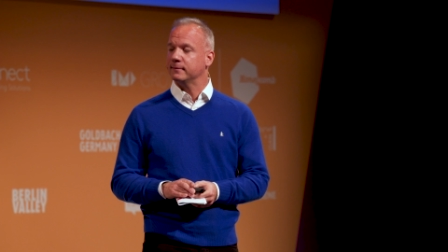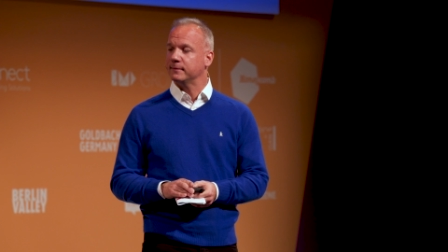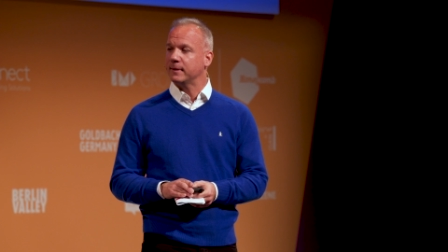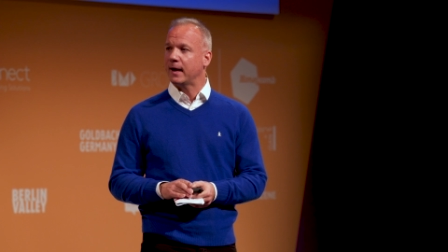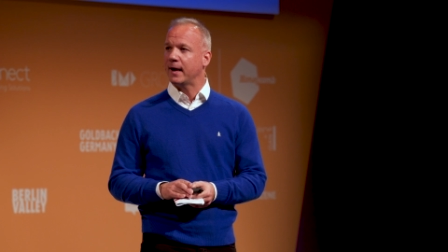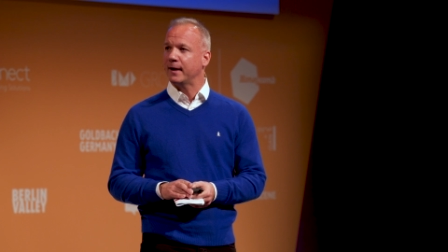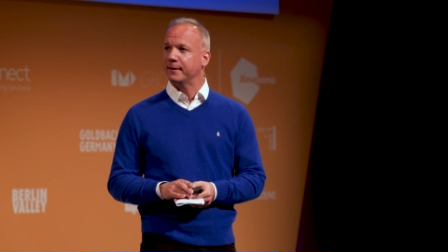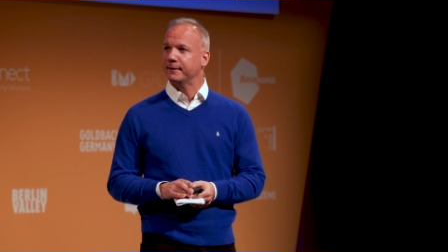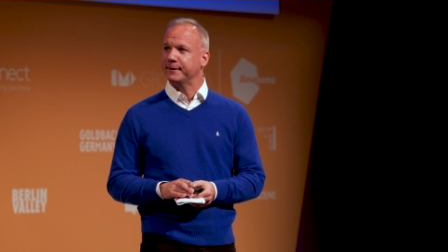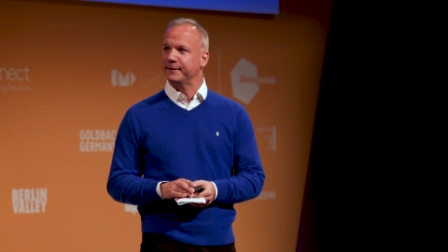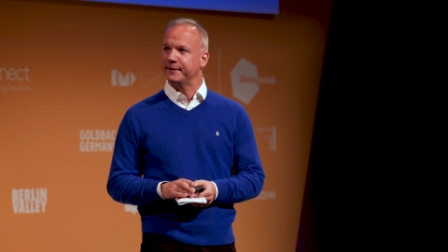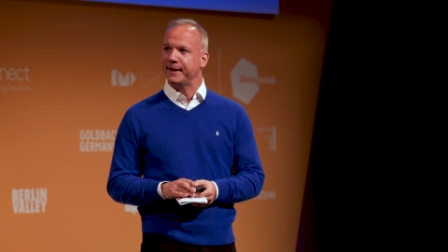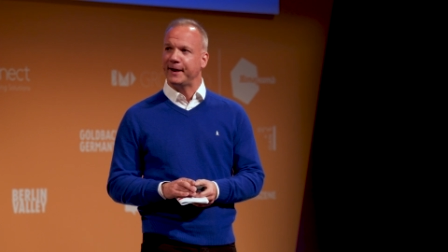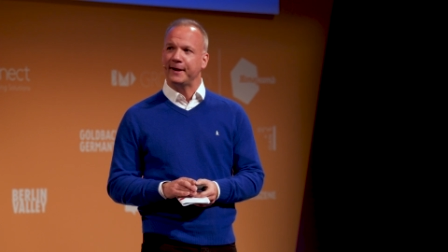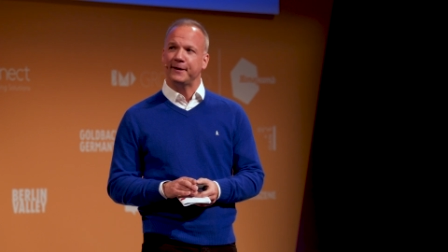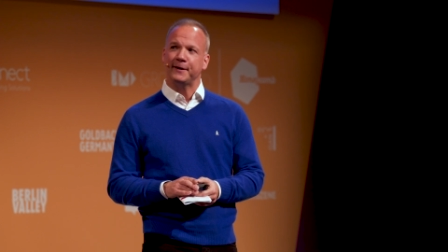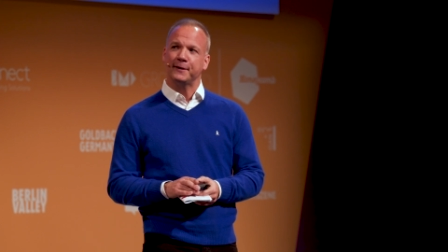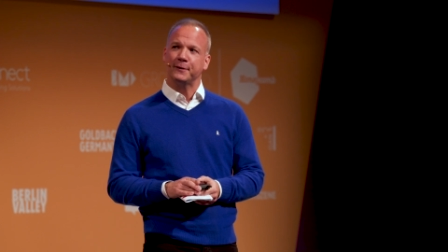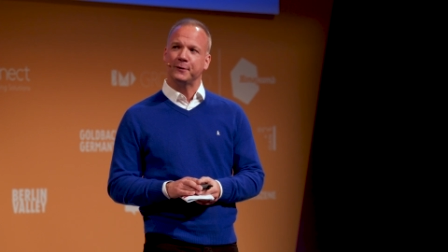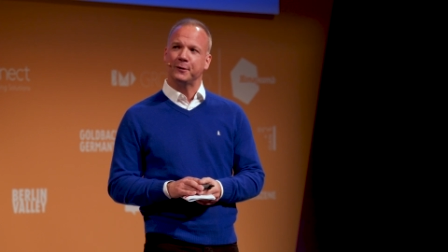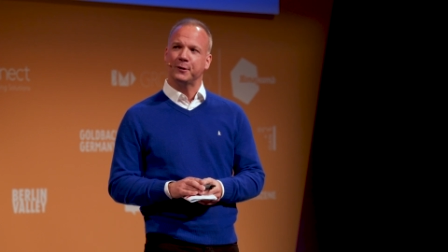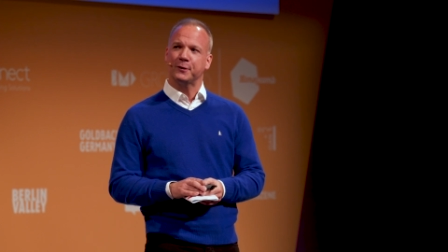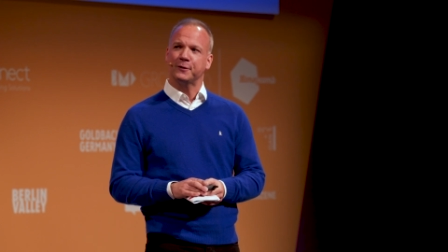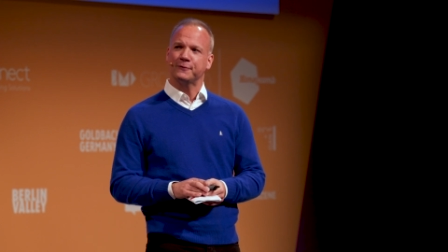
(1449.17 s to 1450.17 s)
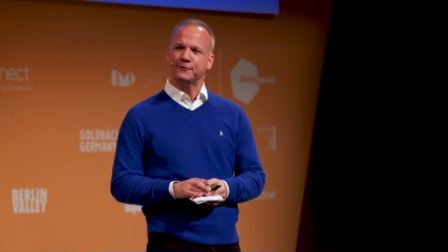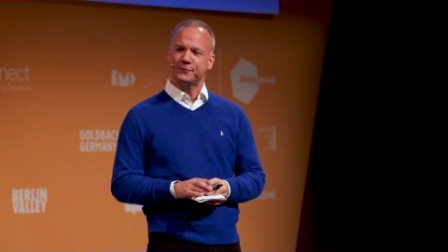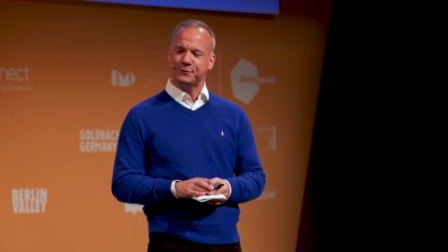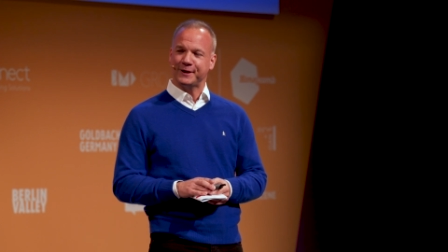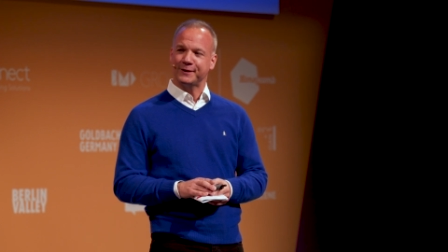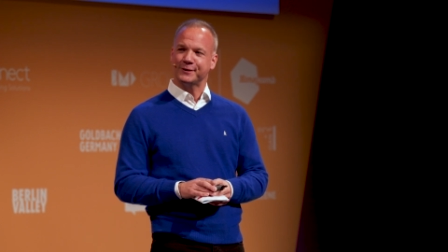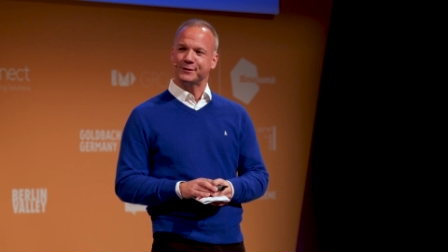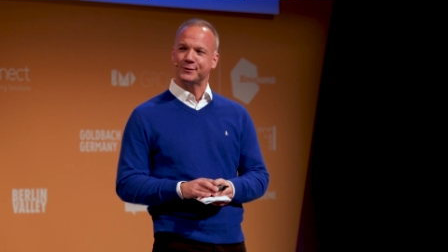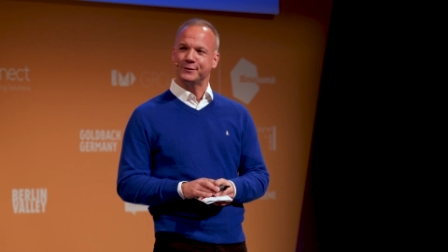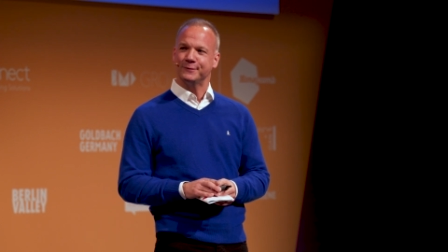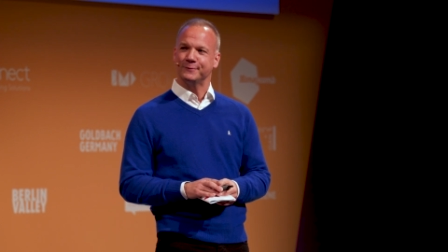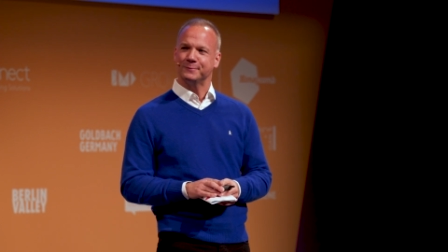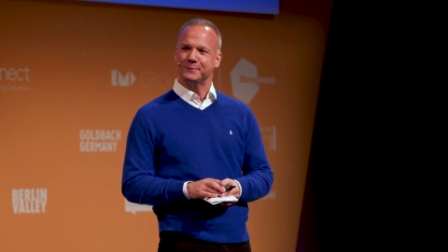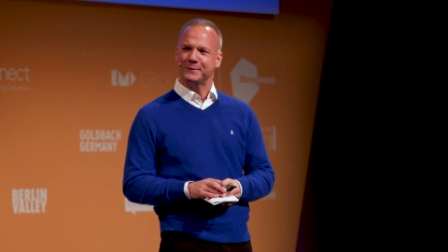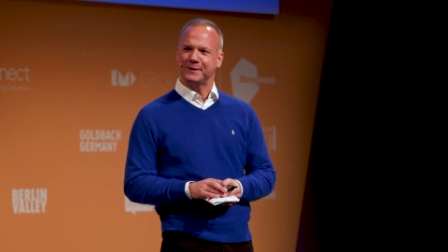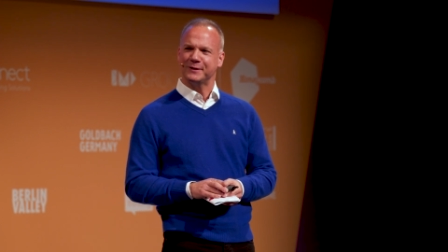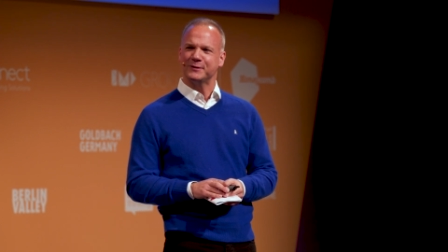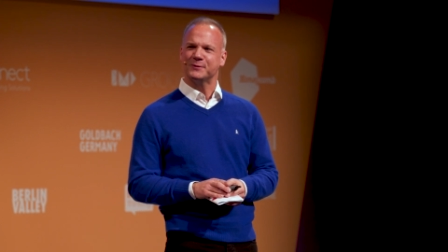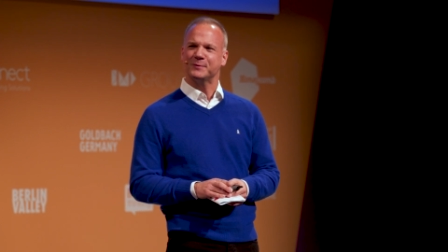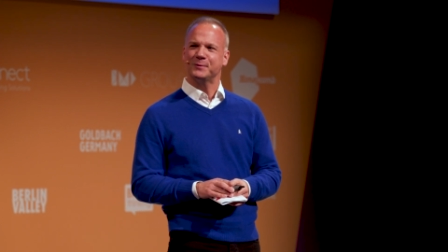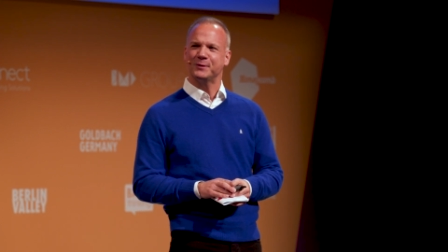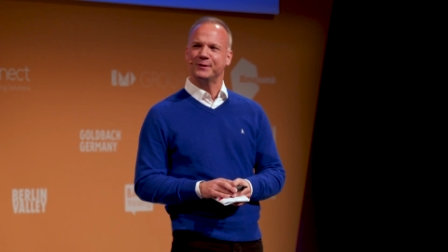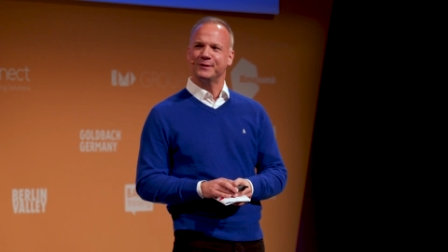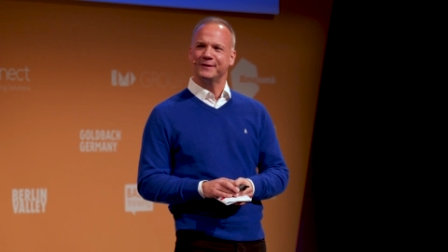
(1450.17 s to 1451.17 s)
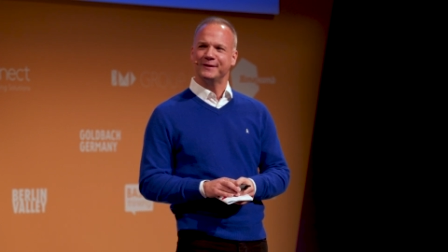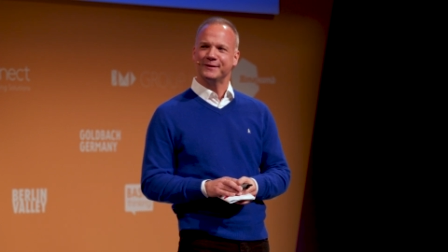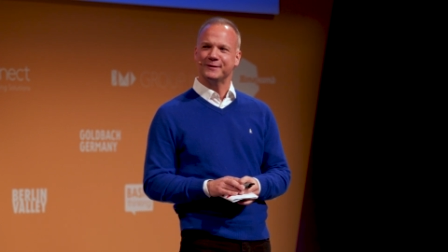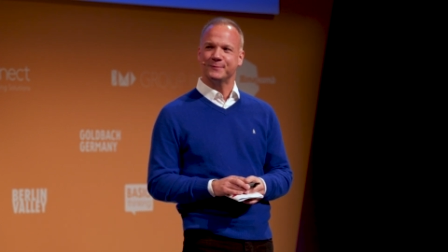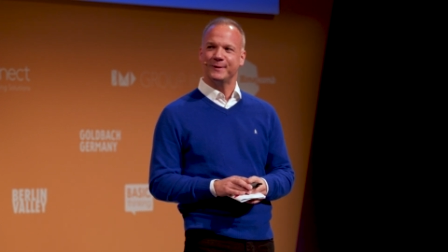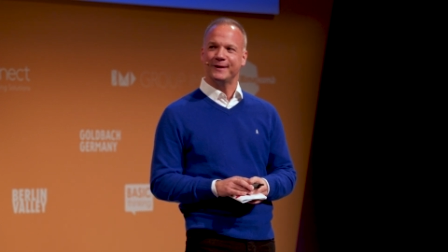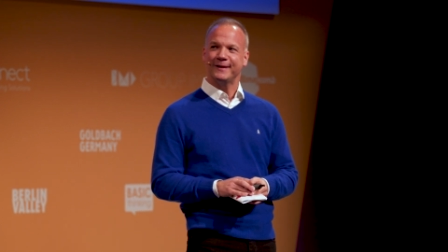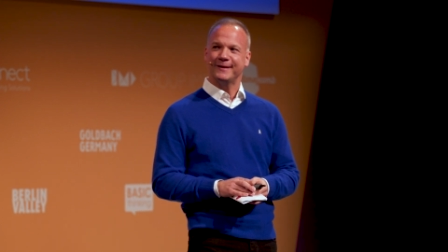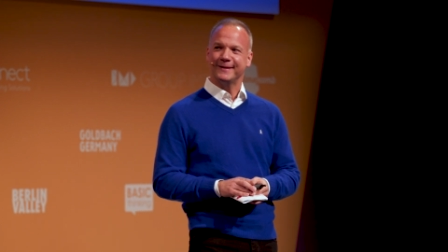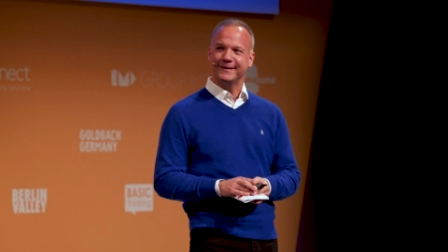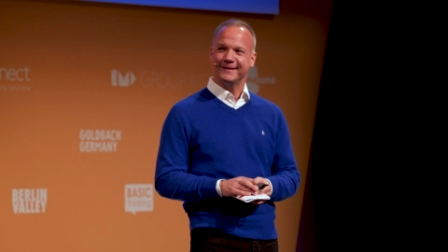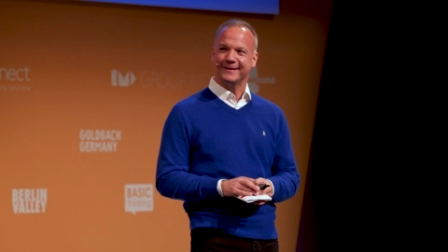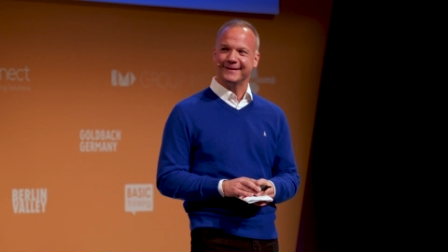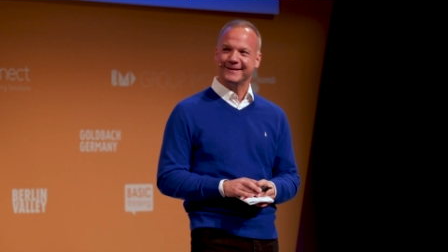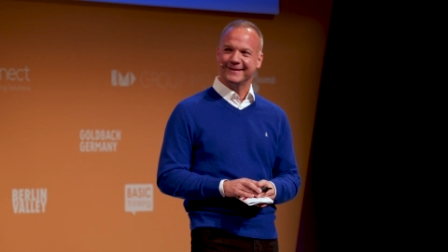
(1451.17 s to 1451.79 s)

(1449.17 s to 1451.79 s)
are gaining a lot of traction. Let's put it this way.